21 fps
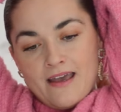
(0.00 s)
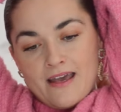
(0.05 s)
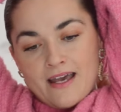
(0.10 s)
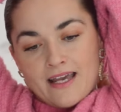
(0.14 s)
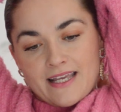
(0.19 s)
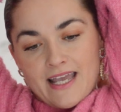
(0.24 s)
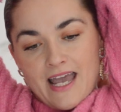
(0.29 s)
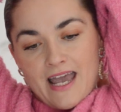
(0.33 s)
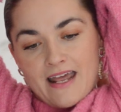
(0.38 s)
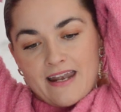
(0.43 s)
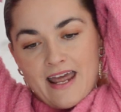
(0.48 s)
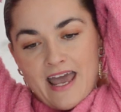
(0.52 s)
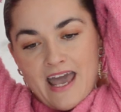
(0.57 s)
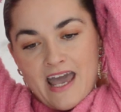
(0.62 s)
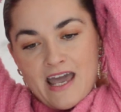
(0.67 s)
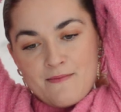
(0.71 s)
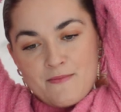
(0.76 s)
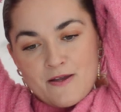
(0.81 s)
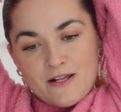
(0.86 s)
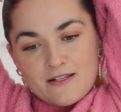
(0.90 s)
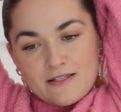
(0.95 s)
Again,
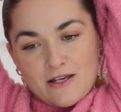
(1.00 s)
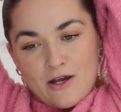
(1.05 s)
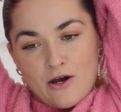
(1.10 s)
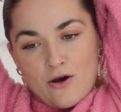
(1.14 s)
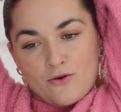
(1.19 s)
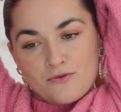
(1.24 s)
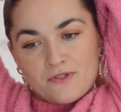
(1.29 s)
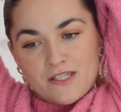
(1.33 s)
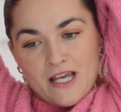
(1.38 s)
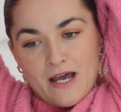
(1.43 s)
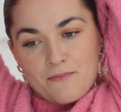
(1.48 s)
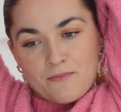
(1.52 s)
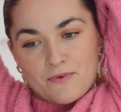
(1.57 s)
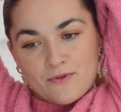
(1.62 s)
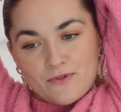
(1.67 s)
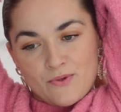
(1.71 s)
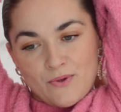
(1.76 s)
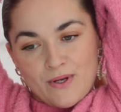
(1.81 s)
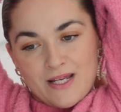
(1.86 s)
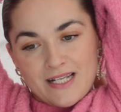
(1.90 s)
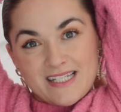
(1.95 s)
aiming to hold that
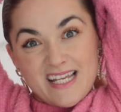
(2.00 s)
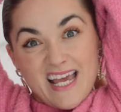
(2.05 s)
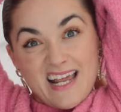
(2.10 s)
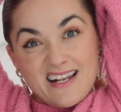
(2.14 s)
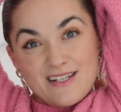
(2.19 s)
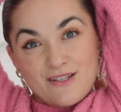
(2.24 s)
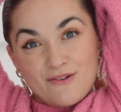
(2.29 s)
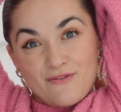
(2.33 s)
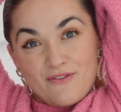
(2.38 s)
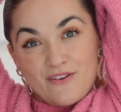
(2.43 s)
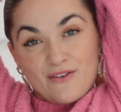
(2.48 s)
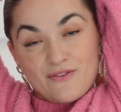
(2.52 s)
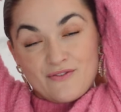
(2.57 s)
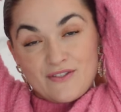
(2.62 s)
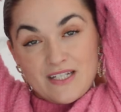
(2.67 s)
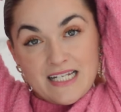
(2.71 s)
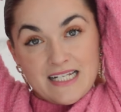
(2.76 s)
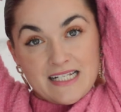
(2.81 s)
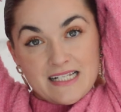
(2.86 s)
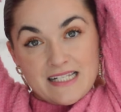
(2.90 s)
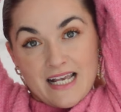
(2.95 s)
between 10 to
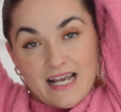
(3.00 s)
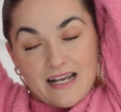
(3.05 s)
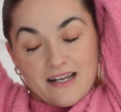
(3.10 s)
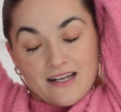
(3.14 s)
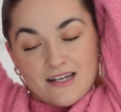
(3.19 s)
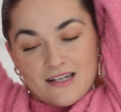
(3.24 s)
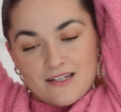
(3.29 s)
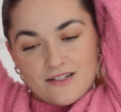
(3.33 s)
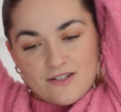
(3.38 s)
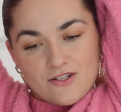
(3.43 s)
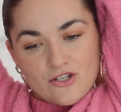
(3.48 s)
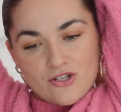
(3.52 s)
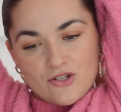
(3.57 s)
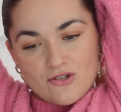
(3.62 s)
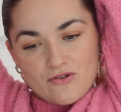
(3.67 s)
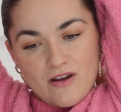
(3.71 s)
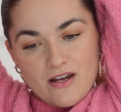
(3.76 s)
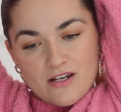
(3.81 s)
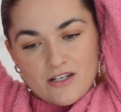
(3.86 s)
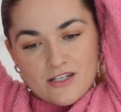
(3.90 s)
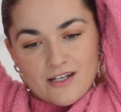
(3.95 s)
15 seconds,
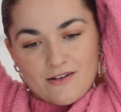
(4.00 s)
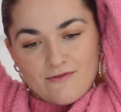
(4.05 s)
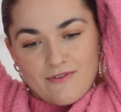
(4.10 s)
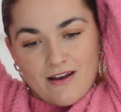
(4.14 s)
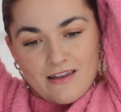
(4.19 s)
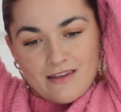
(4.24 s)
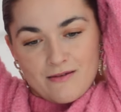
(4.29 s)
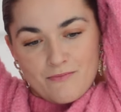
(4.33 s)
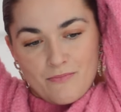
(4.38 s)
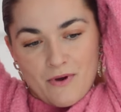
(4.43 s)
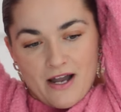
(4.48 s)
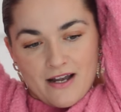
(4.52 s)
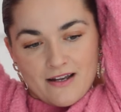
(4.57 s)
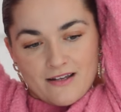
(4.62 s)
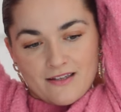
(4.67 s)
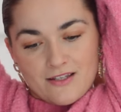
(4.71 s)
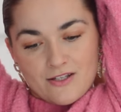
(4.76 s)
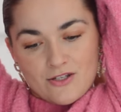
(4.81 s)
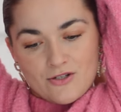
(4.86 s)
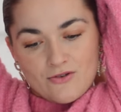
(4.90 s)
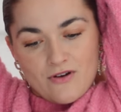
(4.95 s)
stretching around the back
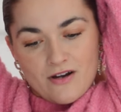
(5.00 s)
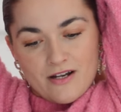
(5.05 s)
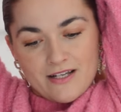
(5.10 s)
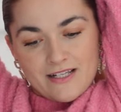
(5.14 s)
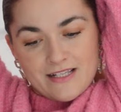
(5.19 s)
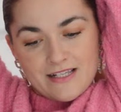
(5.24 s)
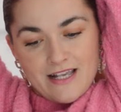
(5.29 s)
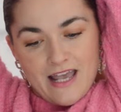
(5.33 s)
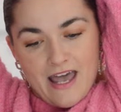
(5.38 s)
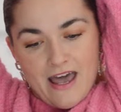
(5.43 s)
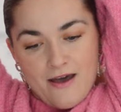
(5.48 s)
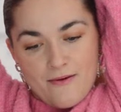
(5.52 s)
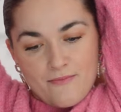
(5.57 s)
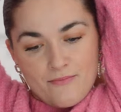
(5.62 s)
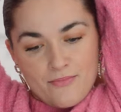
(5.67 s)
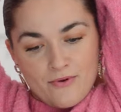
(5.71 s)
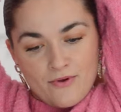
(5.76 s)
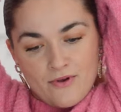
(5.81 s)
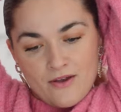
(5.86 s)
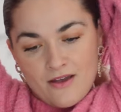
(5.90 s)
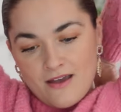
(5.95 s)
of the tricep,
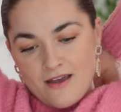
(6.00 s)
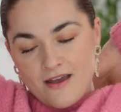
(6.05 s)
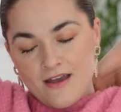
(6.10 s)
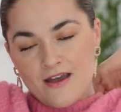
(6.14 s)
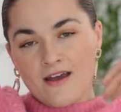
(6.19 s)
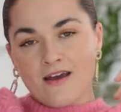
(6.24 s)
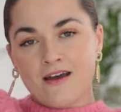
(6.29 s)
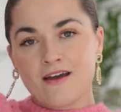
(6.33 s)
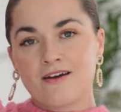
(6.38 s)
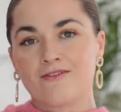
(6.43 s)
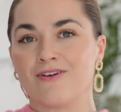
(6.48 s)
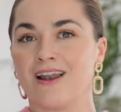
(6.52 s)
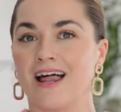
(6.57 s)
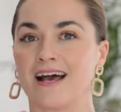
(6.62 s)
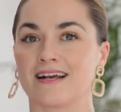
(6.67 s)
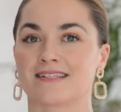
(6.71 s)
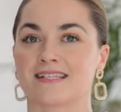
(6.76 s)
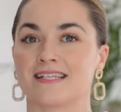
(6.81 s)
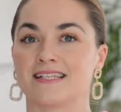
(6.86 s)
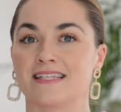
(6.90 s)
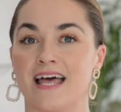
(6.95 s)

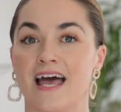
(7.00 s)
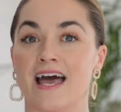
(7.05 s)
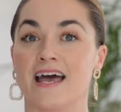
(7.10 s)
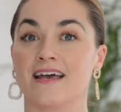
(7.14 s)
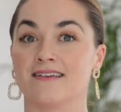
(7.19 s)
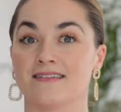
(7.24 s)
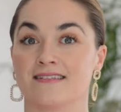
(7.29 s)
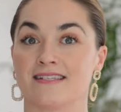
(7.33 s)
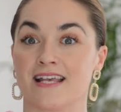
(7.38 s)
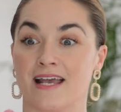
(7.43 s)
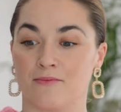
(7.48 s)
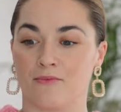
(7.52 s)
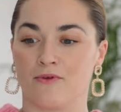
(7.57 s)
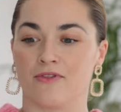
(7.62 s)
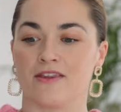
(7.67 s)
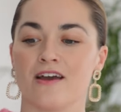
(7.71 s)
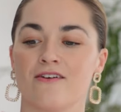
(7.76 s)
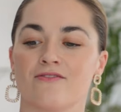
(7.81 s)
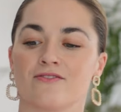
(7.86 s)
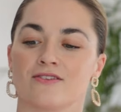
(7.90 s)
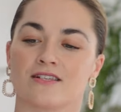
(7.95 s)
relaxing there, same on
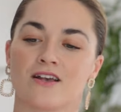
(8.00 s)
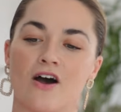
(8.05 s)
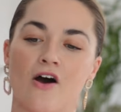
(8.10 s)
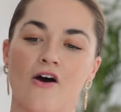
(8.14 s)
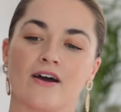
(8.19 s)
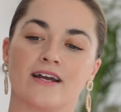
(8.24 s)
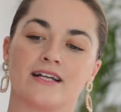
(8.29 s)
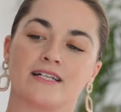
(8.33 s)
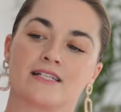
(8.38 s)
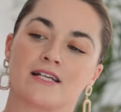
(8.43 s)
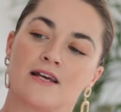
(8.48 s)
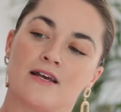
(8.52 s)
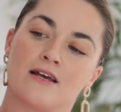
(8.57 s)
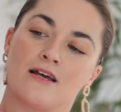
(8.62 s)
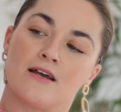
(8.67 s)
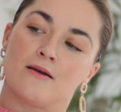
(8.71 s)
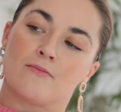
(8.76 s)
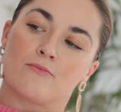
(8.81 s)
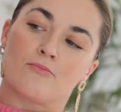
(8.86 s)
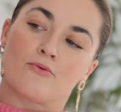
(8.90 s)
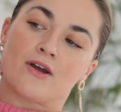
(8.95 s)
the other side.
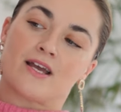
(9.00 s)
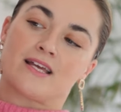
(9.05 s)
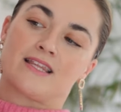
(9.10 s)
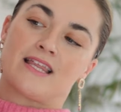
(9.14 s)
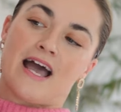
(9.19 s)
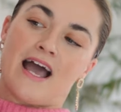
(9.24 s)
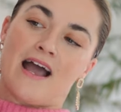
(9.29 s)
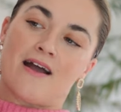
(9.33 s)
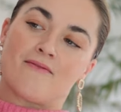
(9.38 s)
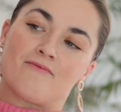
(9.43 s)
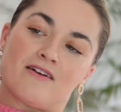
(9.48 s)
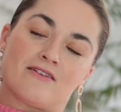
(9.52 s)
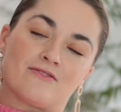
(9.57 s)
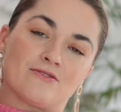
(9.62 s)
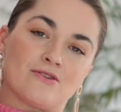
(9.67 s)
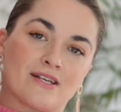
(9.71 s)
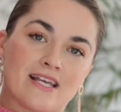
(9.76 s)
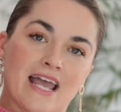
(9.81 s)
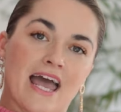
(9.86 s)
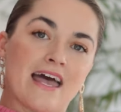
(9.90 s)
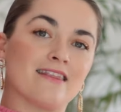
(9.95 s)
Bringing the hand round,
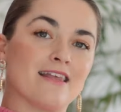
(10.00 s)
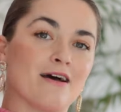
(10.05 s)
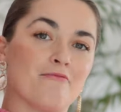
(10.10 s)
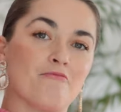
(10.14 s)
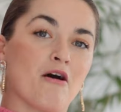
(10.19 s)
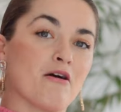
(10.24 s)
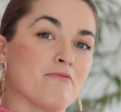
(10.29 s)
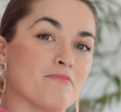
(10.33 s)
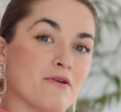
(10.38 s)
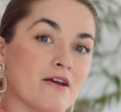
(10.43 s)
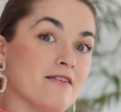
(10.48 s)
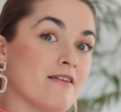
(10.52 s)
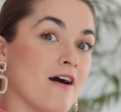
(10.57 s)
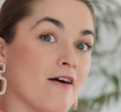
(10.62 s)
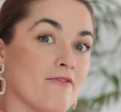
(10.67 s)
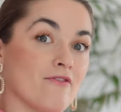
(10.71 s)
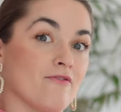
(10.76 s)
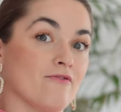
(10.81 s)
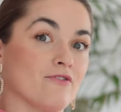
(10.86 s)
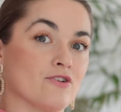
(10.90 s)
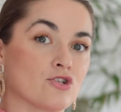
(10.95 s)
so again that might be
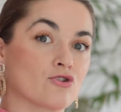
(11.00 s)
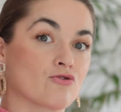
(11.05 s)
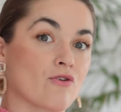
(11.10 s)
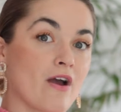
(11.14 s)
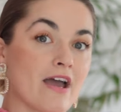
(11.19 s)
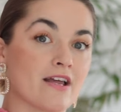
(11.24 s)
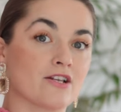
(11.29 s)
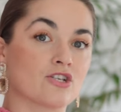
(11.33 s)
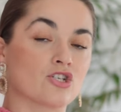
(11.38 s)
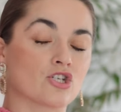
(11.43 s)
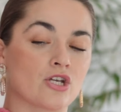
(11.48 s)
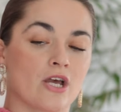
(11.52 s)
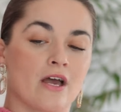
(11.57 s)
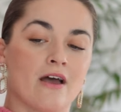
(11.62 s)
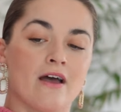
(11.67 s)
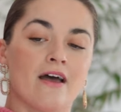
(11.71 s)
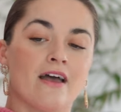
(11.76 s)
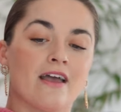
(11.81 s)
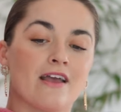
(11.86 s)
enough of a stretch.